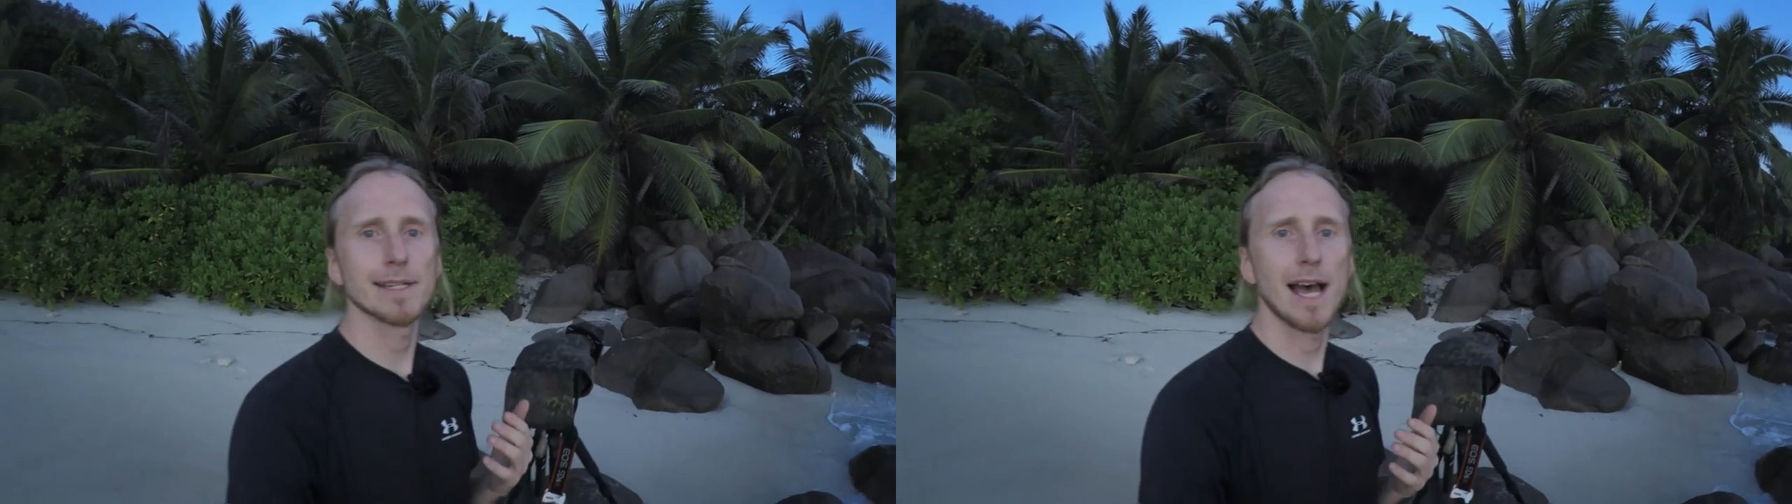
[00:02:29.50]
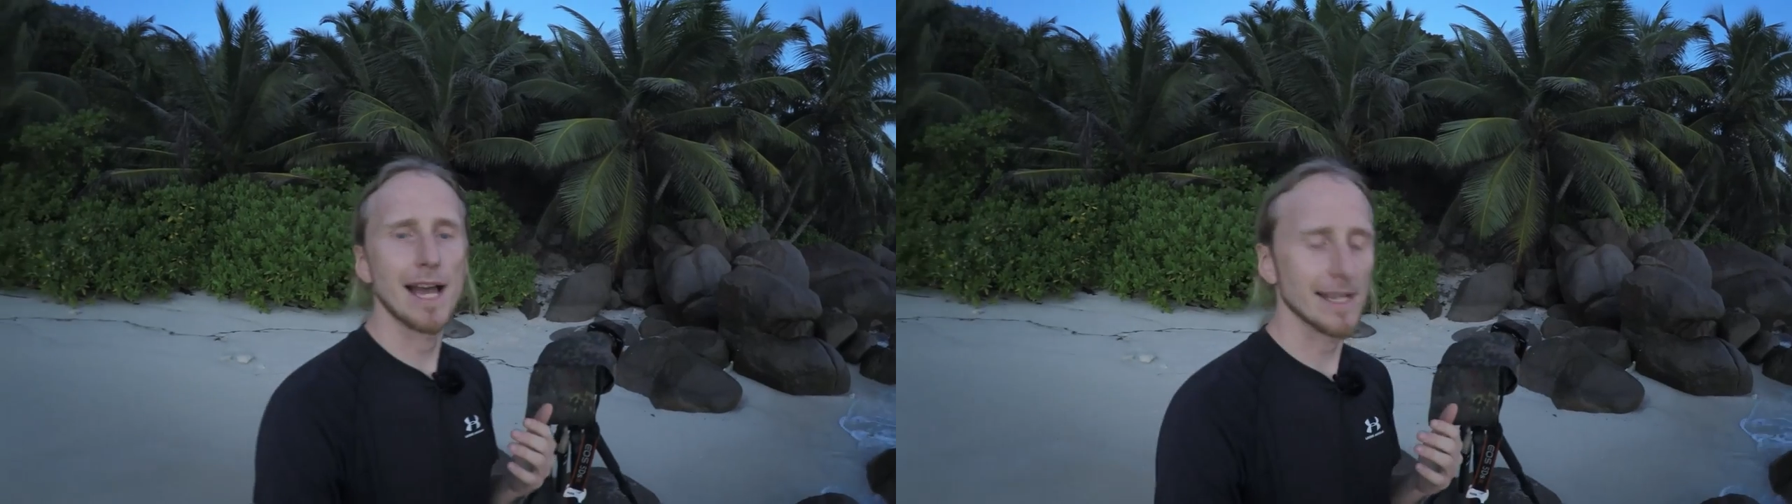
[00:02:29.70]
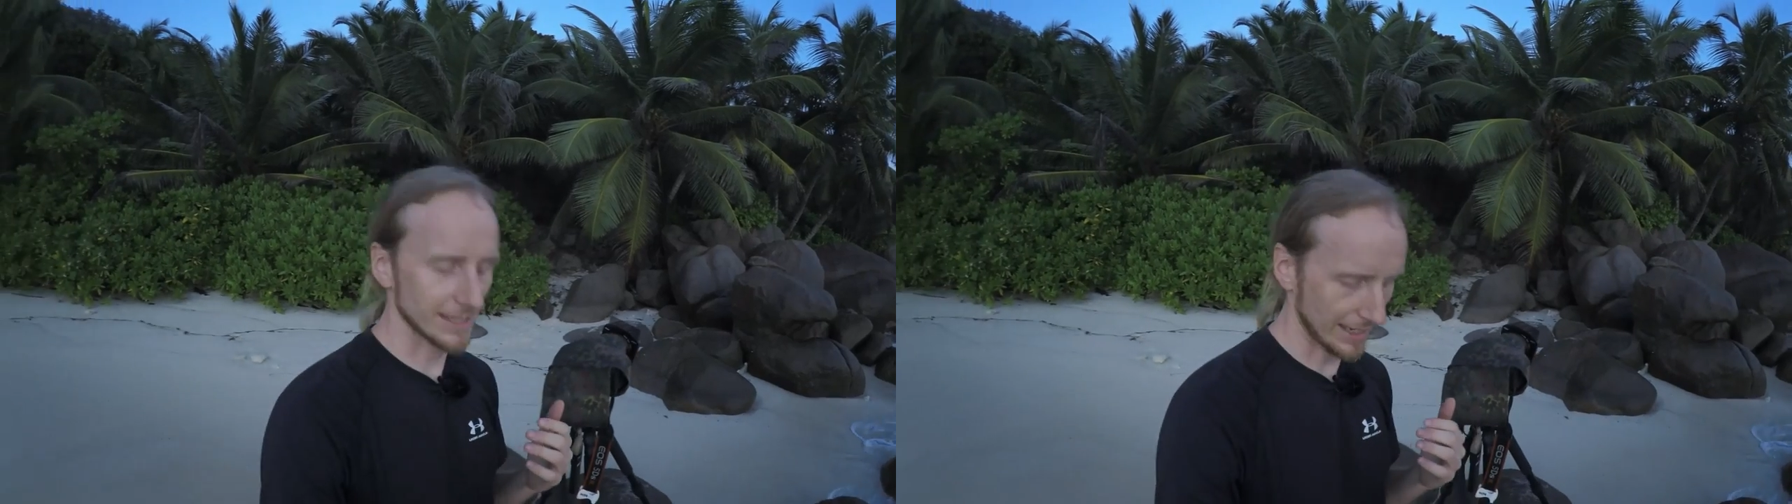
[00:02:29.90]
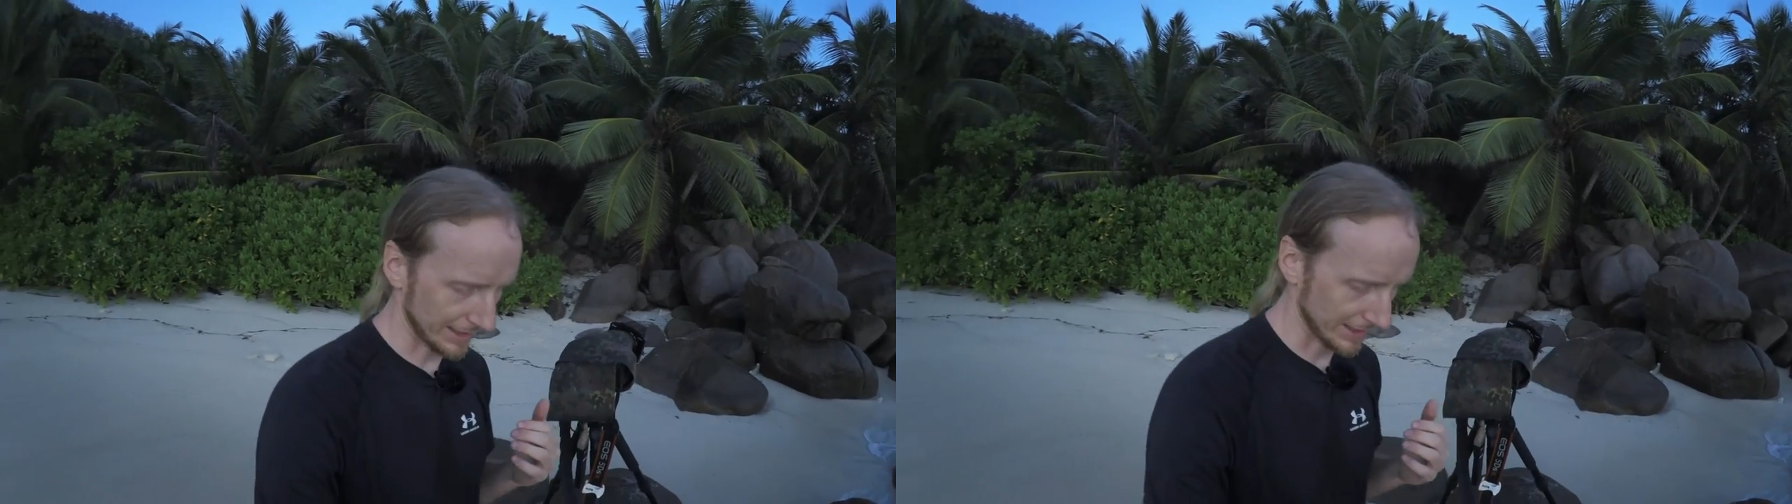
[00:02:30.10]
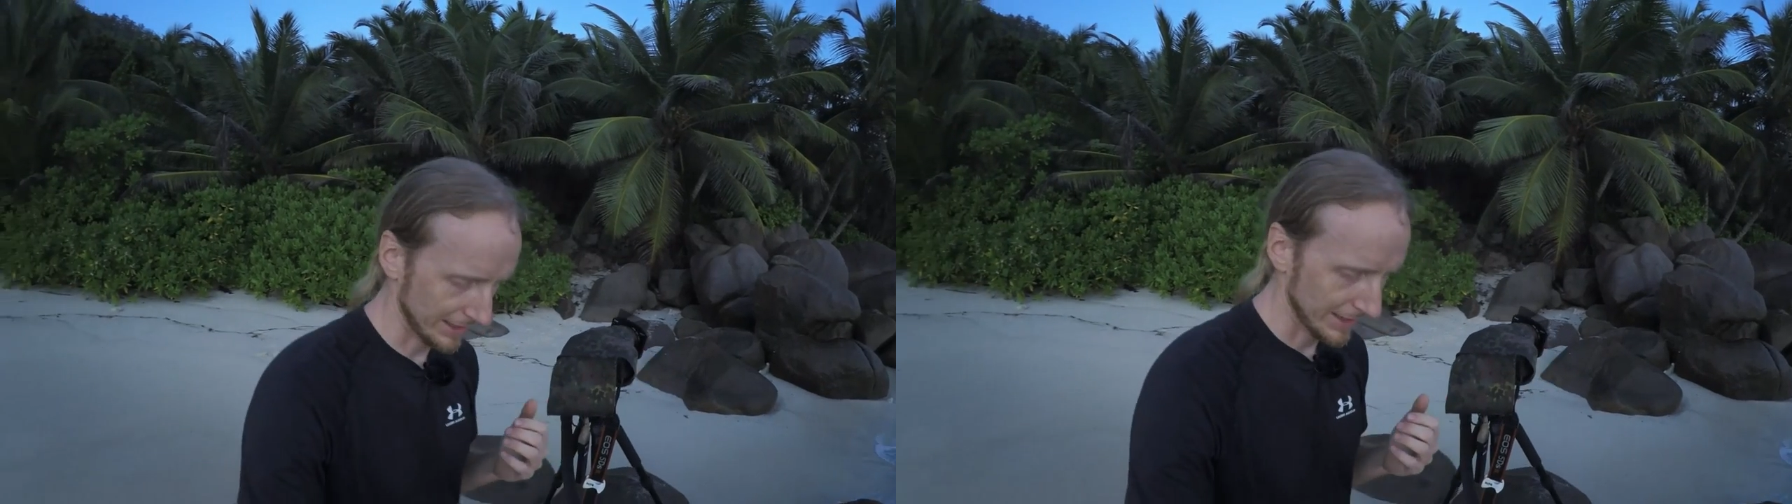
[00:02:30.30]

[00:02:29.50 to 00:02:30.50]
nice. And